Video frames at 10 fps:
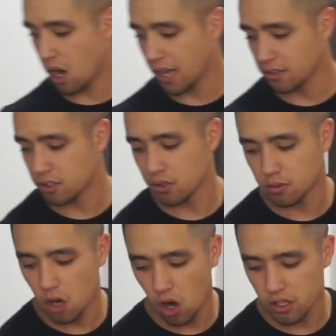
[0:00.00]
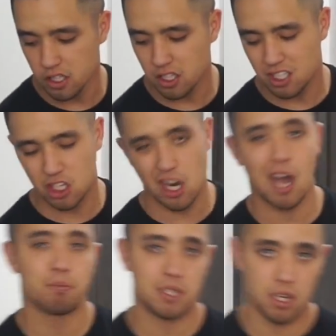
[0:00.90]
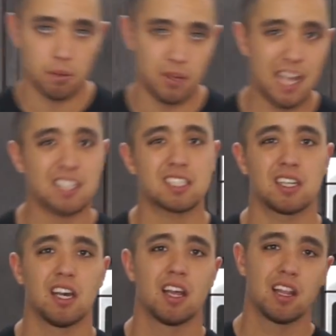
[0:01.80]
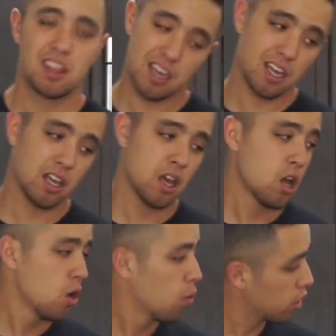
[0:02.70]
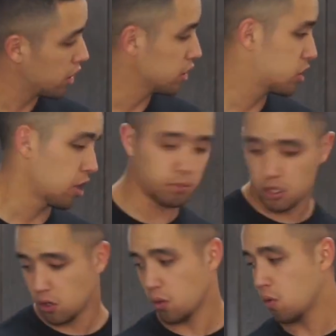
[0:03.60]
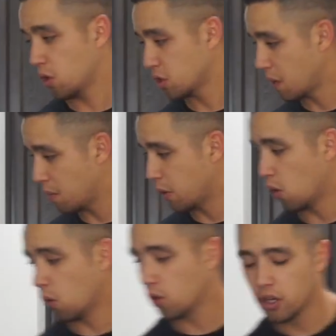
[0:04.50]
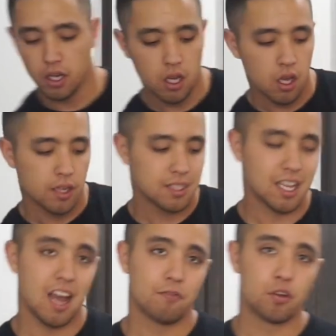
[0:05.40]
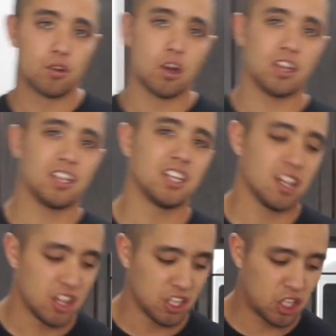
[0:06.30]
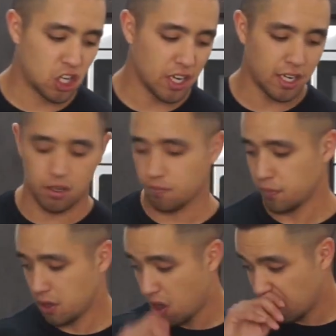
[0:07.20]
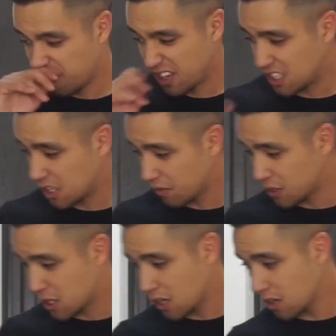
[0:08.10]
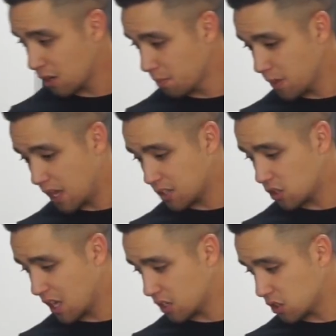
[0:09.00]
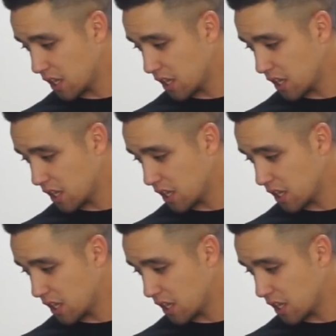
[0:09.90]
Alright, so garlic's chopped up. Next thing we're gonna jump to, where's my bowl? Time for the chicken. All of my stuff is cut up. Yes.